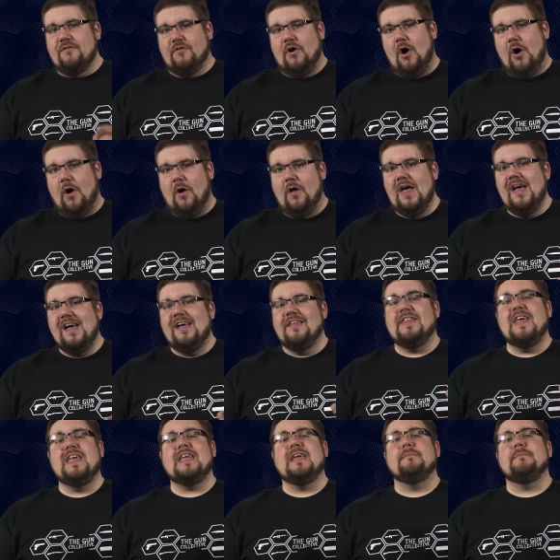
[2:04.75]
of all,
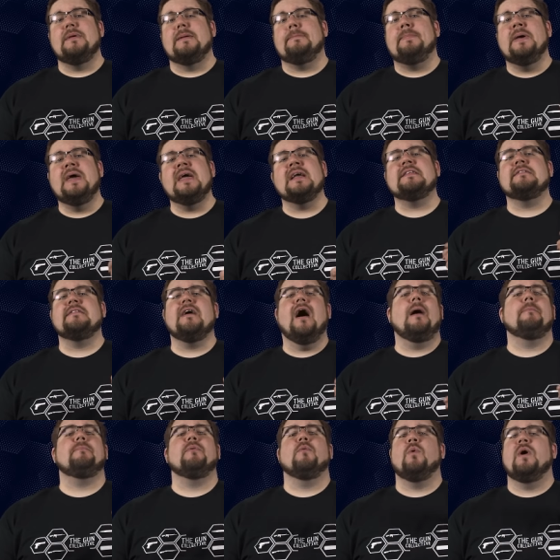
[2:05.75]
they can be picked
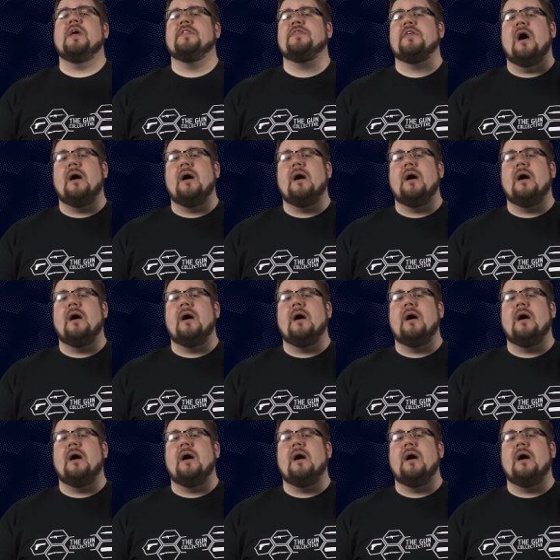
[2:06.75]
up with